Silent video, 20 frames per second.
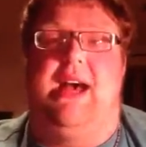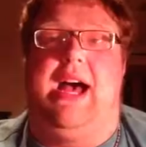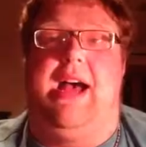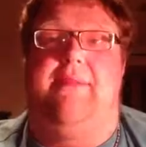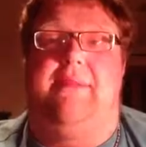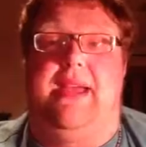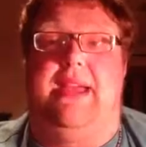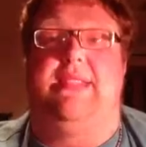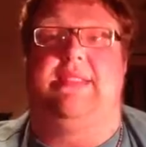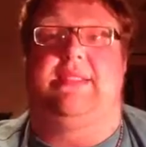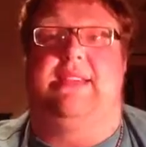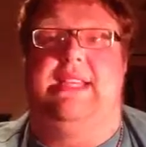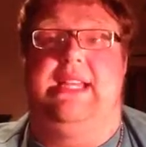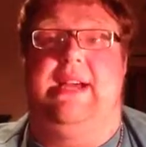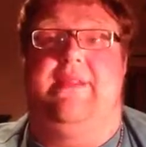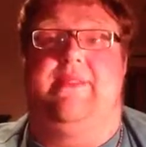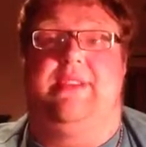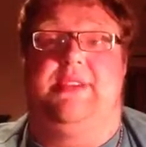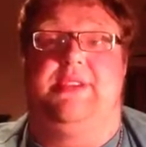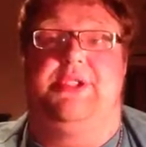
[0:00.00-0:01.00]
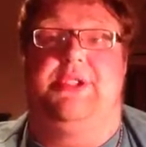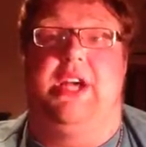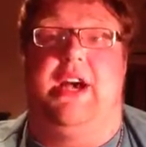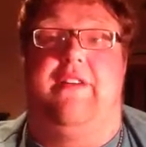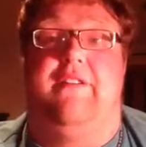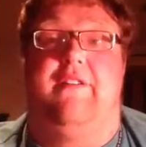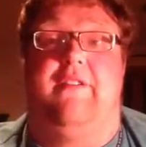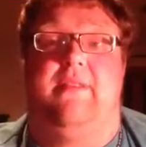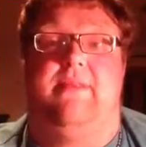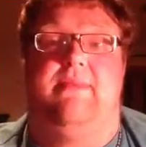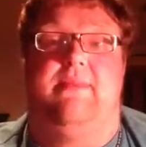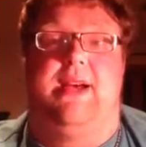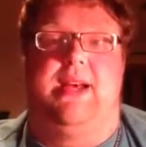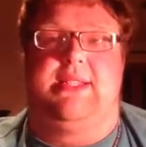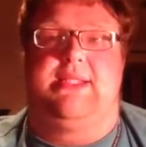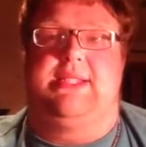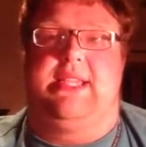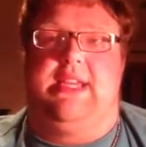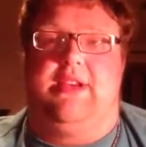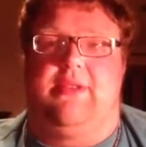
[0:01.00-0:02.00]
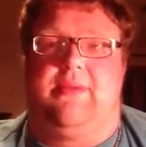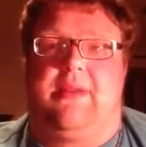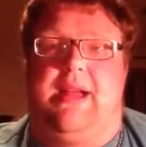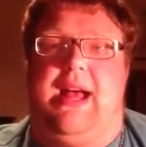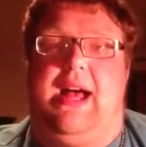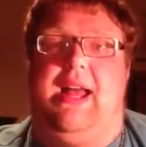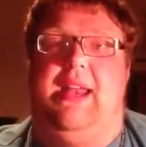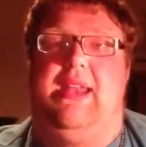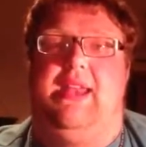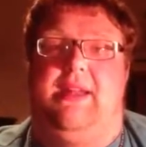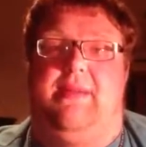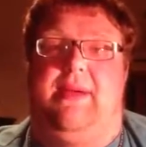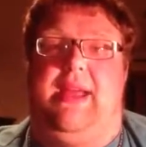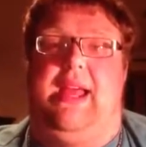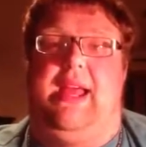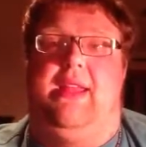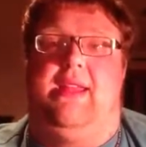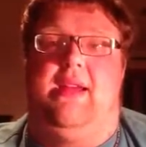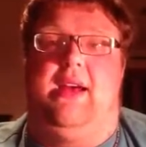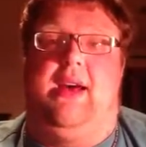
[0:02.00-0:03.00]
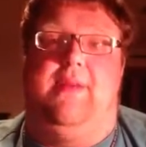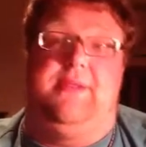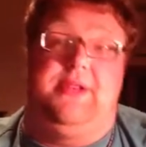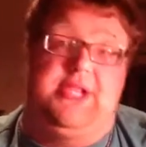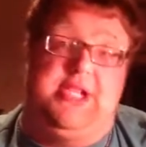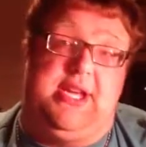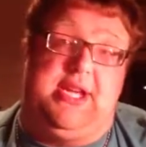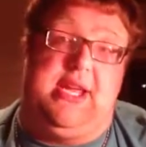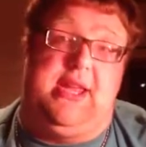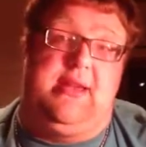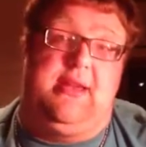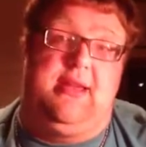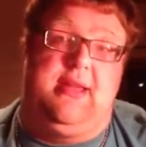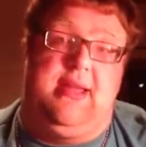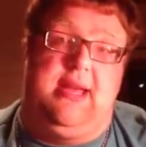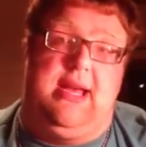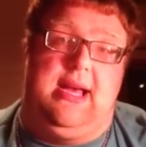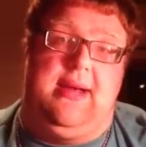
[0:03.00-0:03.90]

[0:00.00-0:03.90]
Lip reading: I basically have to shove a steel rod in a pan up a chicken.